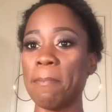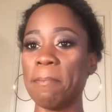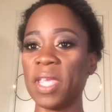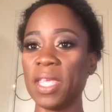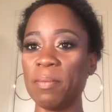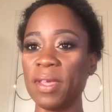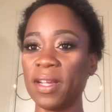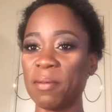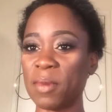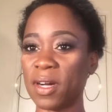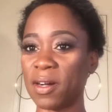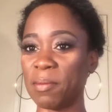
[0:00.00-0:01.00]
Me being a
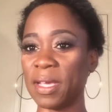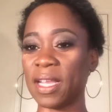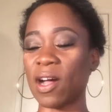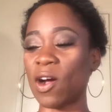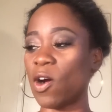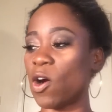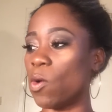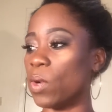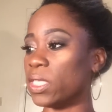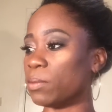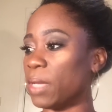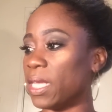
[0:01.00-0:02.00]
mom, and I
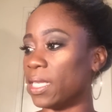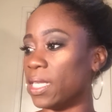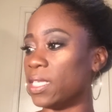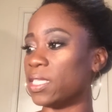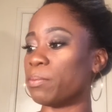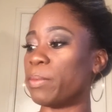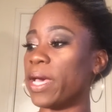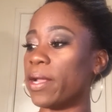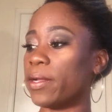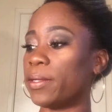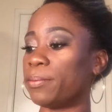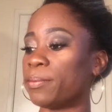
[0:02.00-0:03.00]
always make things
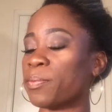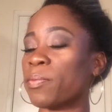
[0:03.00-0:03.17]
better,